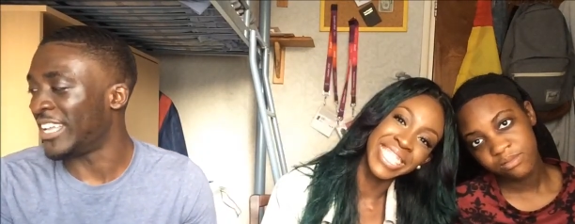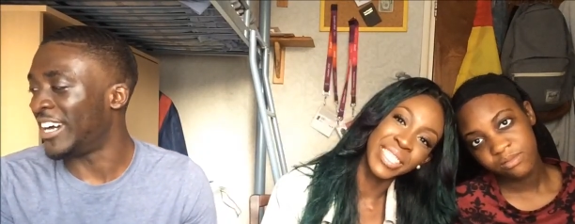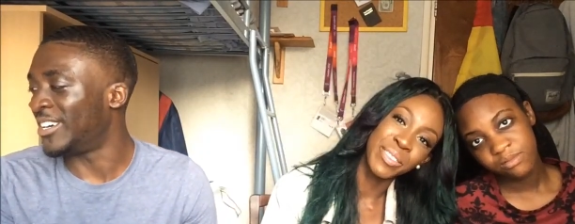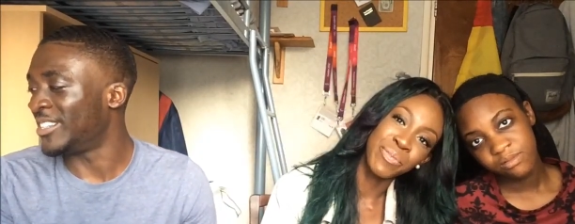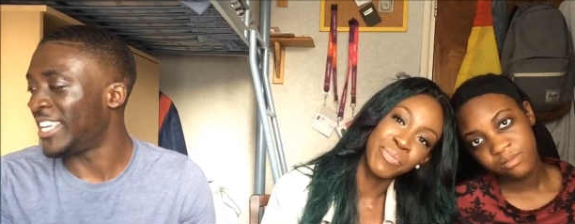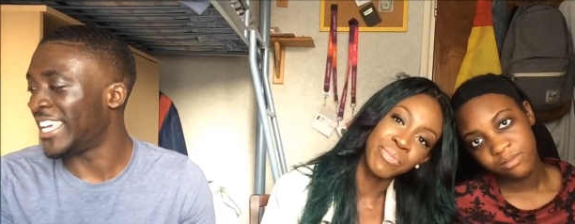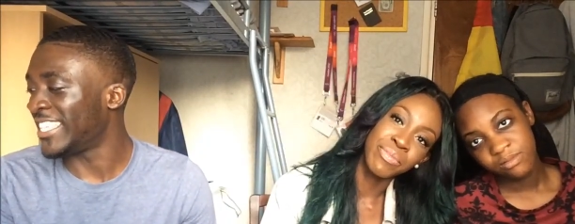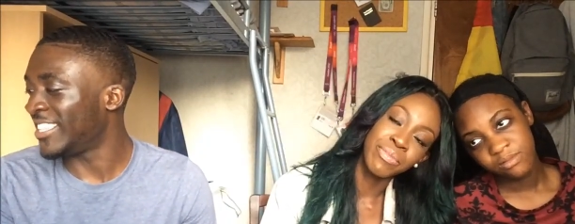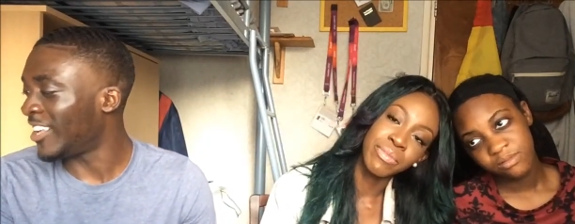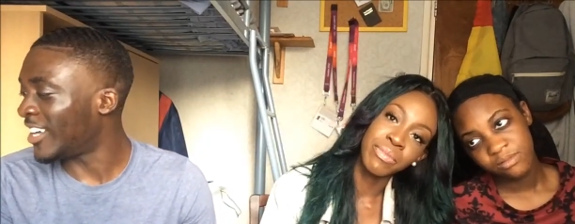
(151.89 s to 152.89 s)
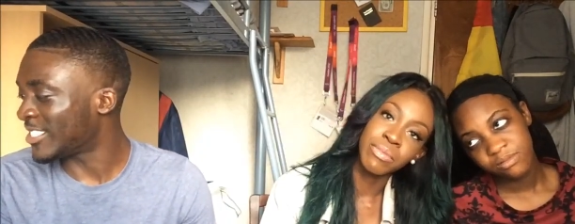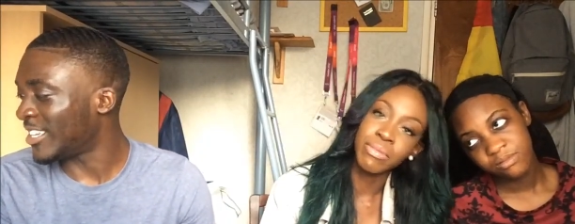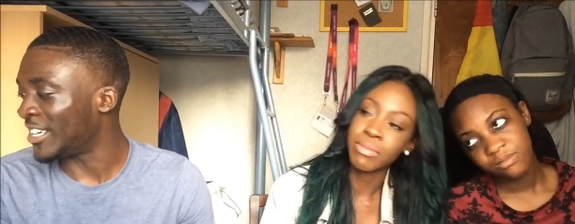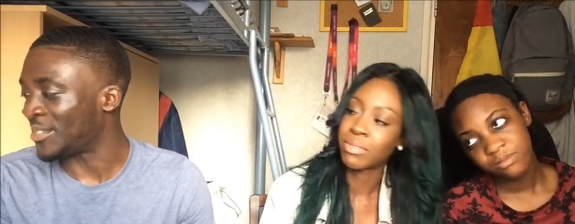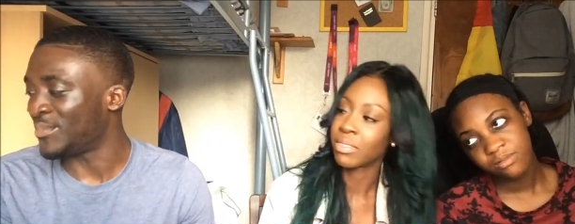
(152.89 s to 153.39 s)
Speaker 1: now? Late, last
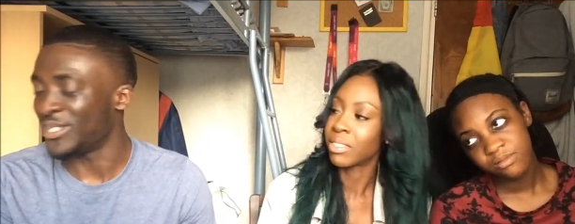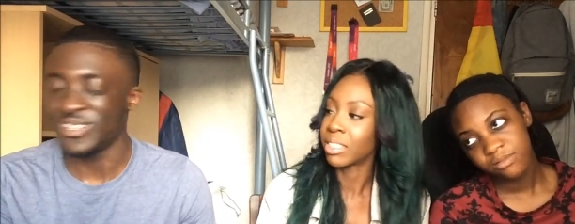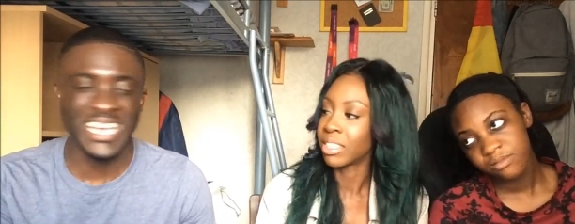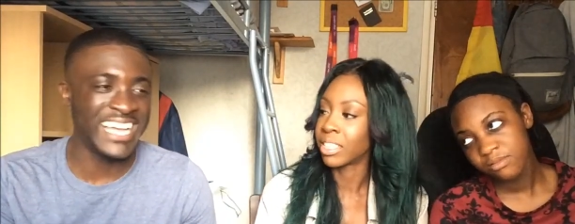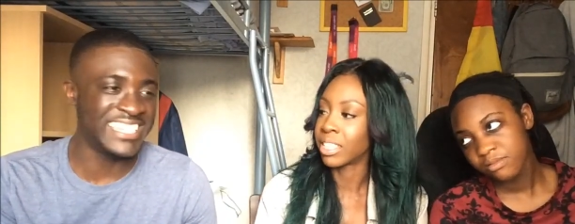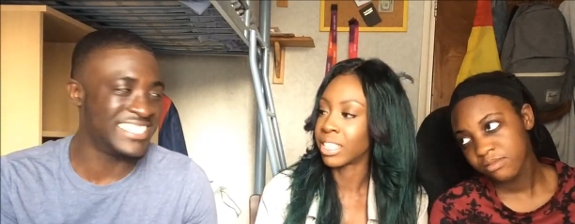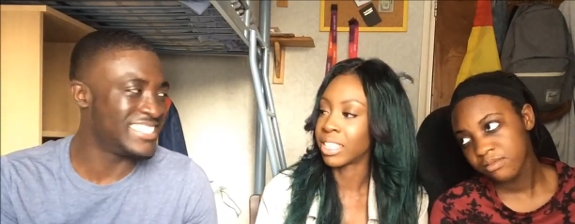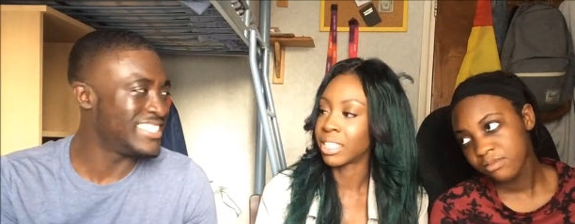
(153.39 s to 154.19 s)
argument you had?